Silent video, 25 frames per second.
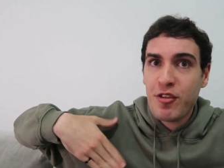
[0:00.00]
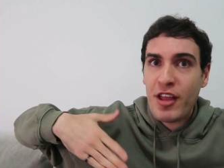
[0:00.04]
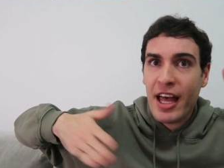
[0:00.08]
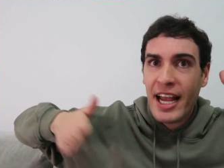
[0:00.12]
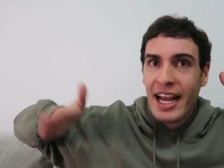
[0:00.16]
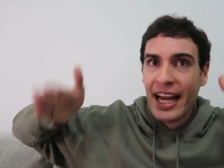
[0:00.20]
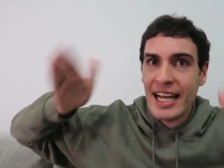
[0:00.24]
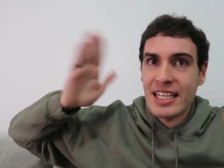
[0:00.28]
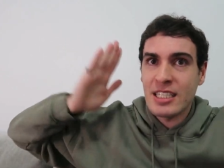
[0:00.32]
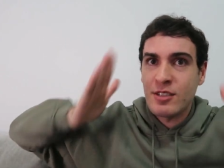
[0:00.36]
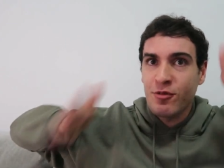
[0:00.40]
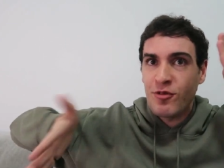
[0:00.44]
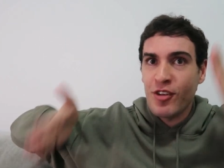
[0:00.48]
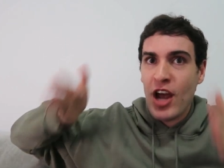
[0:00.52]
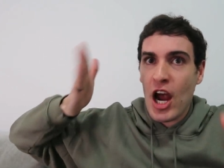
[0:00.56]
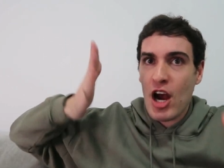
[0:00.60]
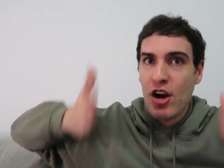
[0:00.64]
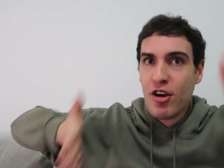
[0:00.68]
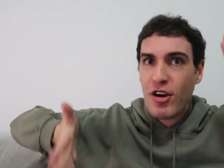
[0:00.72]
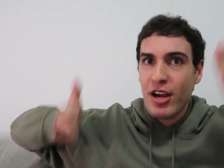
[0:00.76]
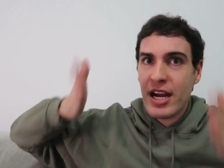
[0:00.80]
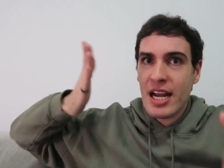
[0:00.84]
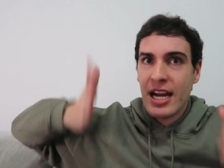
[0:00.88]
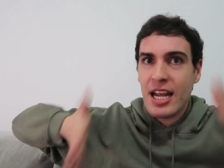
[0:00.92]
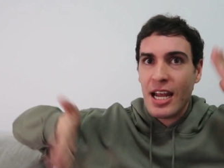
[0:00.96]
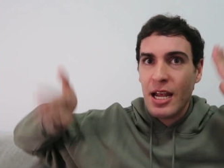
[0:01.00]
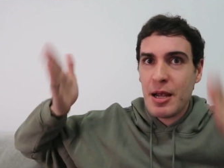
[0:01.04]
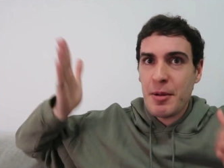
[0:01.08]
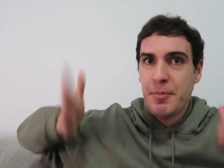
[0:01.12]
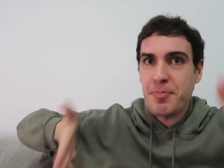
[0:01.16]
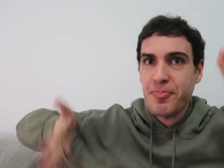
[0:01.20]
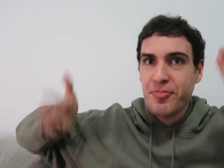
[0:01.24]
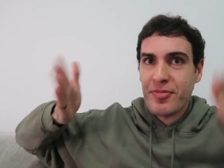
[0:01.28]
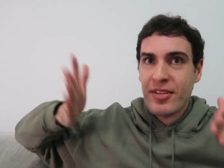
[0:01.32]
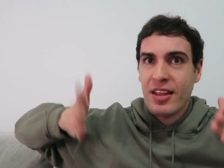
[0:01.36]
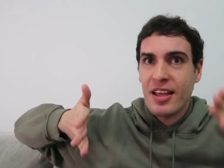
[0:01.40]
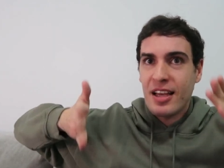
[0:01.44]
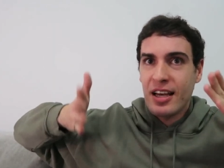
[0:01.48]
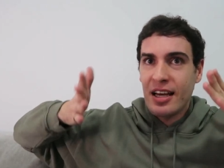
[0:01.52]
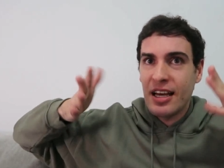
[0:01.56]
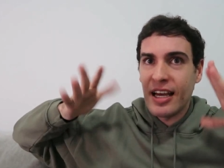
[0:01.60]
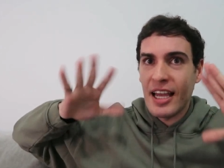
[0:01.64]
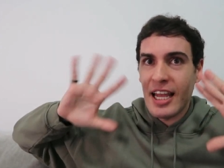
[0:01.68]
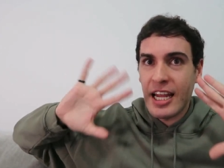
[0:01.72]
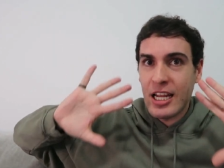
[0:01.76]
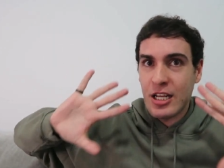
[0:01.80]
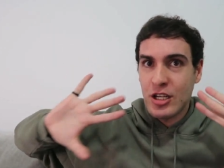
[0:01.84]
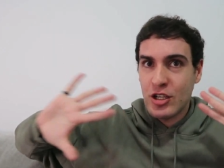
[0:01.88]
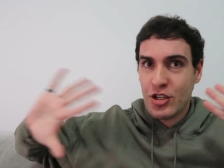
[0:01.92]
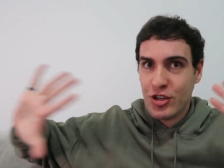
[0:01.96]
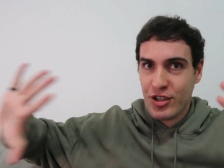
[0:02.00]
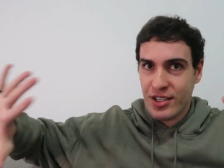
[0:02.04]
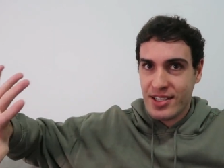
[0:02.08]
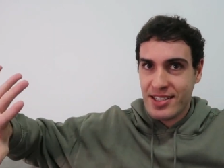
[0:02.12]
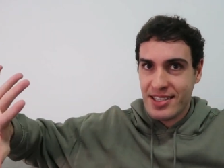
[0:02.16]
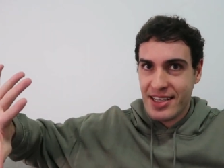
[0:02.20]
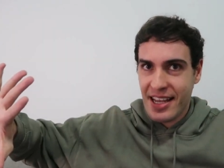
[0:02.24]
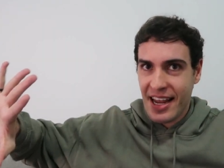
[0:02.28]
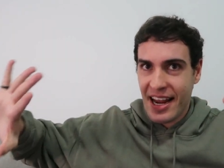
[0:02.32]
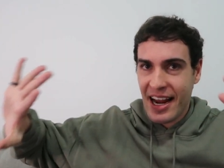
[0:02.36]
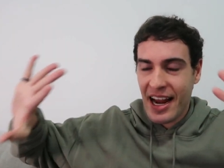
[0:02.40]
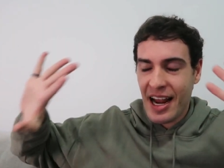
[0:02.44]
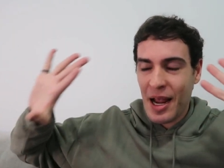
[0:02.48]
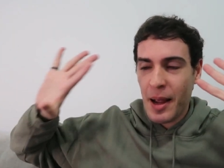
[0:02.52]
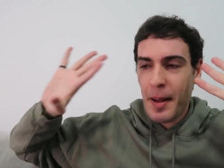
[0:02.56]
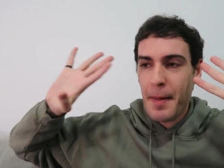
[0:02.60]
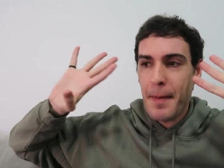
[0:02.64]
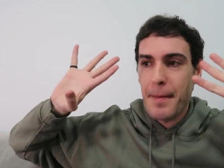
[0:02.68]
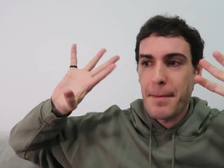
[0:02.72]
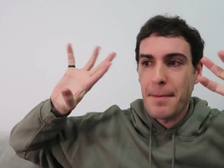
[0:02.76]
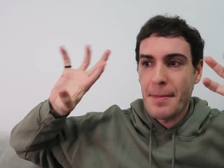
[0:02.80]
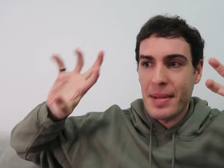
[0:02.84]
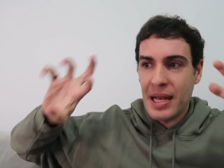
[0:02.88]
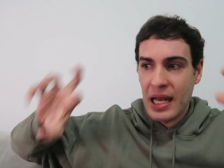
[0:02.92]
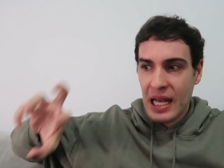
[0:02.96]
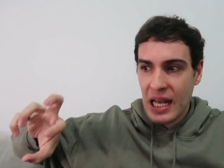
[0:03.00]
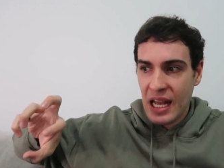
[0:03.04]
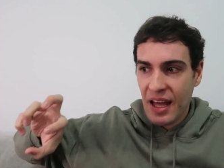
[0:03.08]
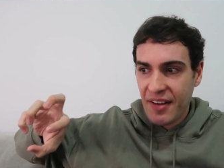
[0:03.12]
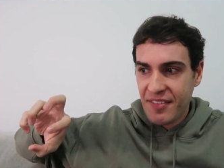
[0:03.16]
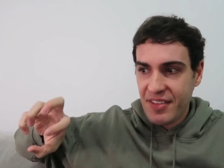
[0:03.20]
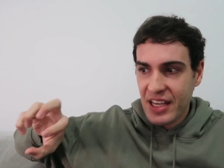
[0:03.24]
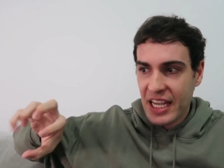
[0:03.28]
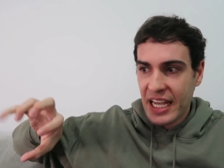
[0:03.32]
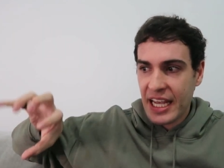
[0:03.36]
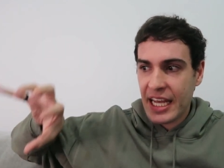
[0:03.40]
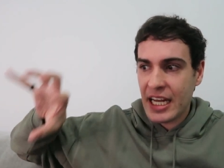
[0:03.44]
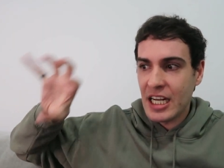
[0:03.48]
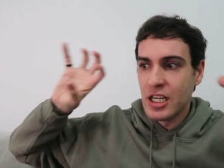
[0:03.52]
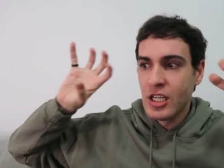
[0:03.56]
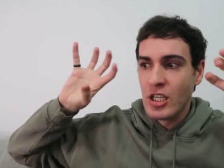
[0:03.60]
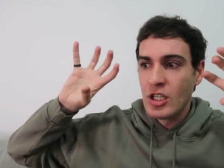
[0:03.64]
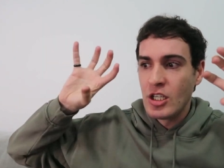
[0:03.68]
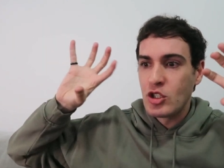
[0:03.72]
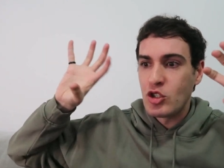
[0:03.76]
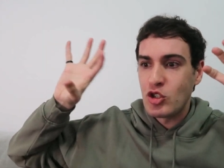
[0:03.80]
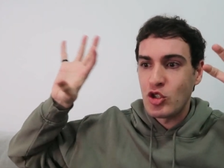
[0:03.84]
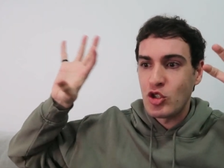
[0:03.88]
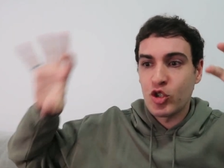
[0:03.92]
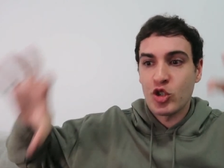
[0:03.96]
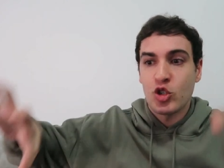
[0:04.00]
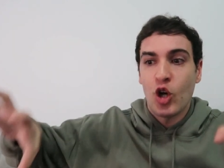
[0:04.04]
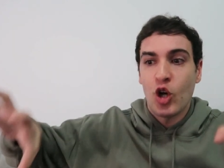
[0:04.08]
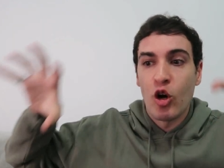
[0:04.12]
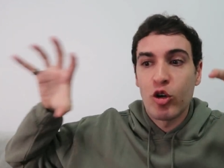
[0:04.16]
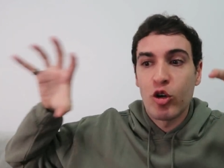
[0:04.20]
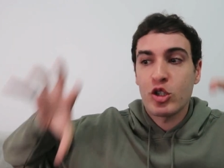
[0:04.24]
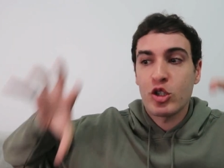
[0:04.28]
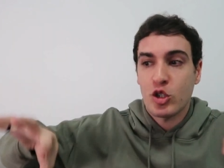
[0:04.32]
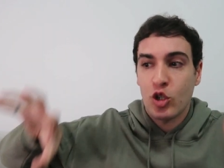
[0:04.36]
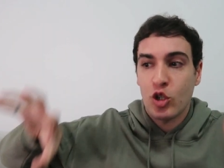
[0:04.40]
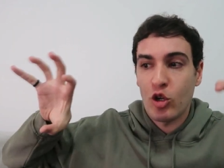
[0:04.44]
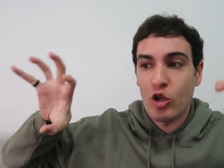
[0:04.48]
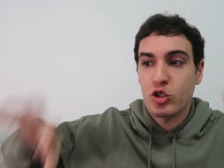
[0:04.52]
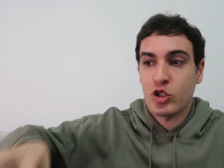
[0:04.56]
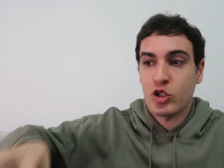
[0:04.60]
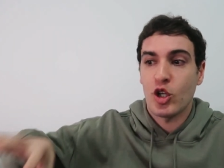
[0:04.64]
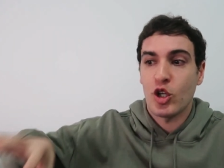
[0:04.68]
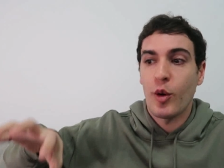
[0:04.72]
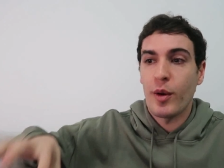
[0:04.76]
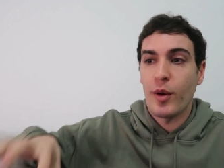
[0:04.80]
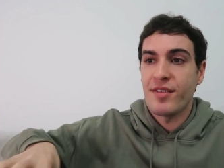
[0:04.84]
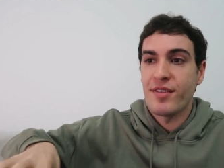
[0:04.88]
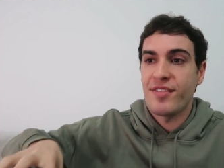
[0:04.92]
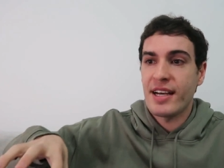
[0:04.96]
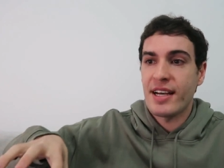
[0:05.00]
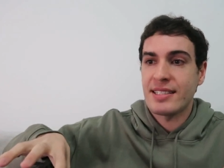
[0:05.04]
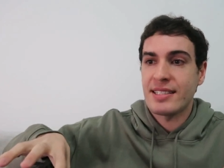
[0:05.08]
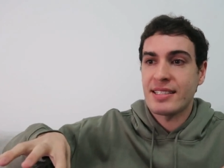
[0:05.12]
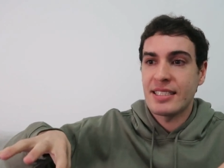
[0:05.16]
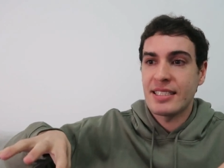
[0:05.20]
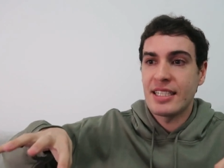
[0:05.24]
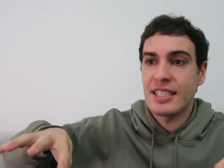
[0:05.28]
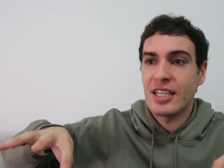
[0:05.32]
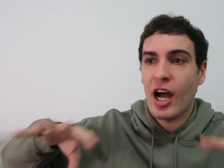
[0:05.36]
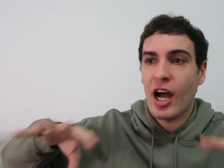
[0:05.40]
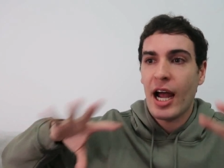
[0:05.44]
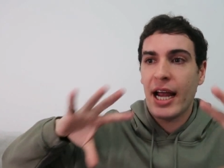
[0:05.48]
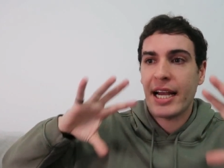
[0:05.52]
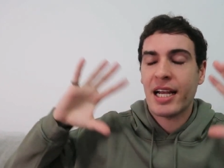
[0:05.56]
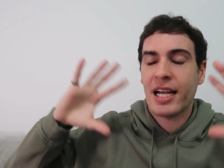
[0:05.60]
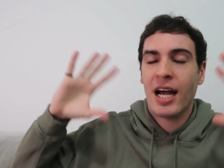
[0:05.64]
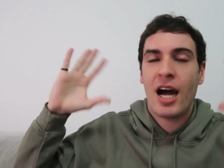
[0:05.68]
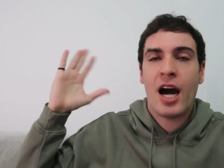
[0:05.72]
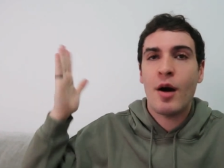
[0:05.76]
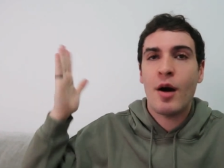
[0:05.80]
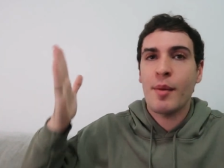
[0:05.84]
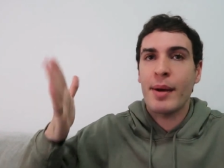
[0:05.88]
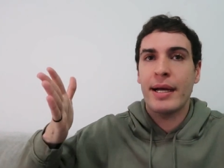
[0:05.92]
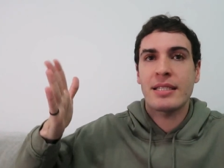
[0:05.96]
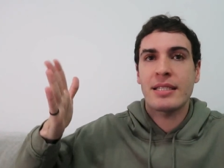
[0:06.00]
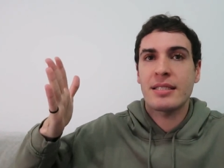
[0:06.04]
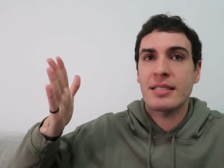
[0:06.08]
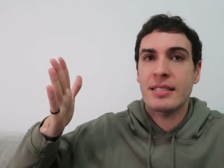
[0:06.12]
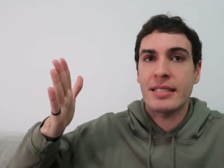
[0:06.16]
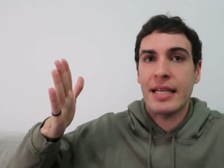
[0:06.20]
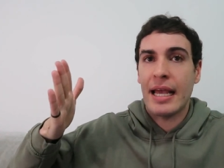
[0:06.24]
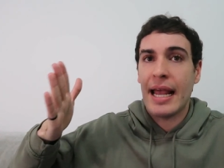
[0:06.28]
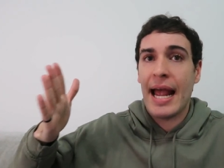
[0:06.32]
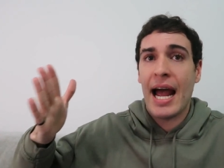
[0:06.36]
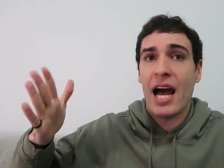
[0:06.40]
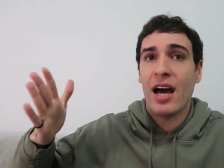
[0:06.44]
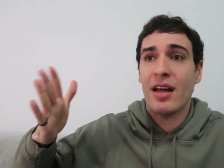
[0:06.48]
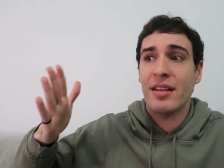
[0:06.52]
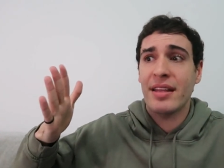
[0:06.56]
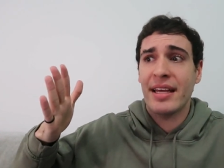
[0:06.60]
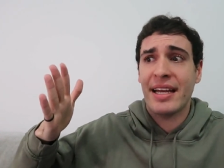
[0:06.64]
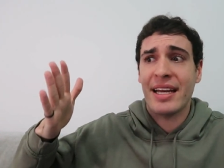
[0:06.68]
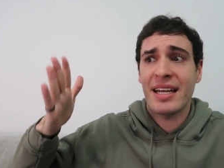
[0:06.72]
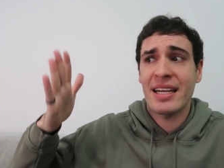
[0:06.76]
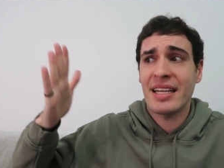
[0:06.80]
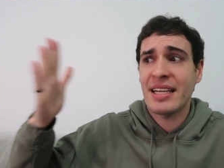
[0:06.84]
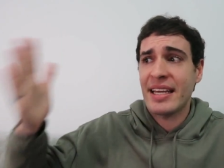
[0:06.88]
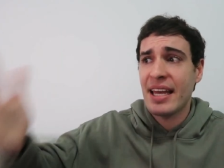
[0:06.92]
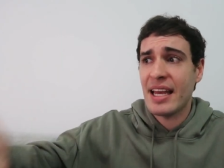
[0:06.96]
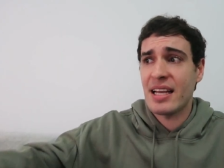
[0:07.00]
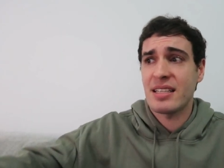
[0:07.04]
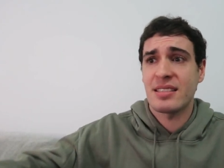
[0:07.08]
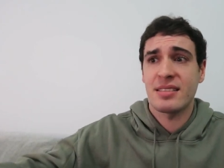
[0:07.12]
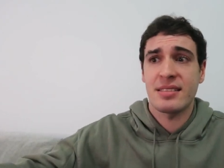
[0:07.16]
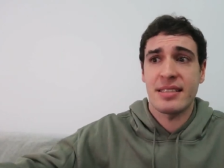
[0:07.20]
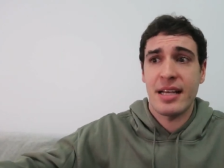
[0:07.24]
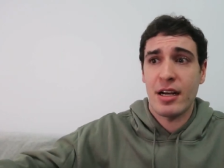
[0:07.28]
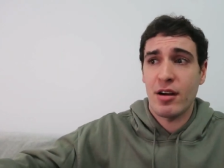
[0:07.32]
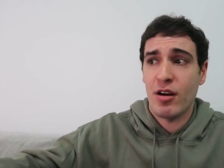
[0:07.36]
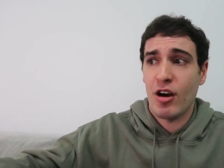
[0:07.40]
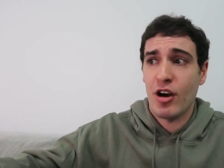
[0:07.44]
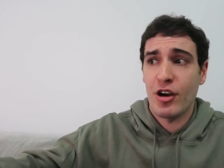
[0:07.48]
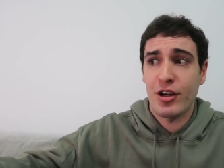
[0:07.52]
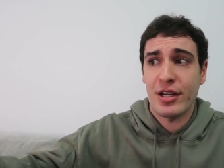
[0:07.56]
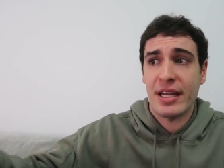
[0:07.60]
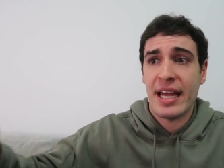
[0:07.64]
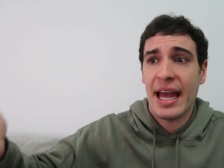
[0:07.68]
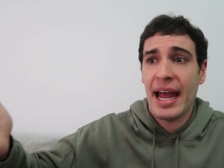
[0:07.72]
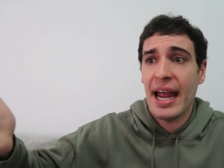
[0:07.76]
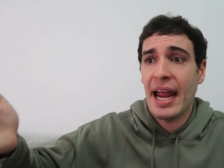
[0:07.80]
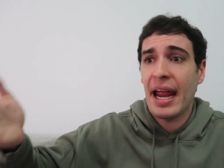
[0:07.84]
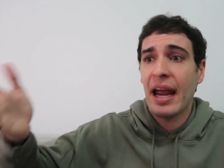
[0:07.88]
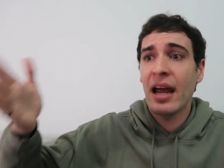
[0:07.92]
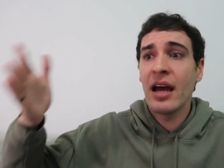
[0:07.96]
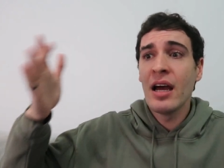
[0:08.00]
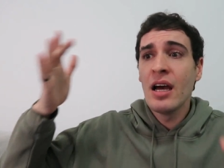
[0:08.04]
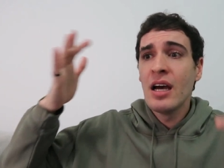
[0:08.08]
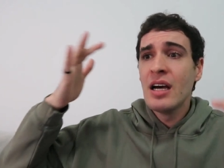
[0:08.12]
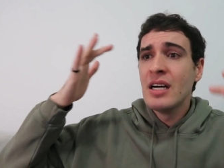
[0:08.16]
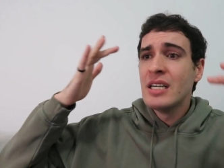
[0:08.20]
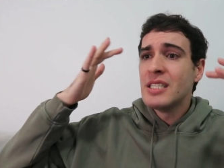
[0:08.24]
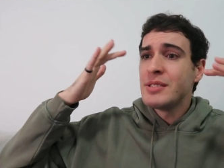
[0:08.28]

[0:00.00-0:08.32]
Like it's very interesting, loving it, so, so, so invested. I can't wait to see how they're gonna get Sarah okay.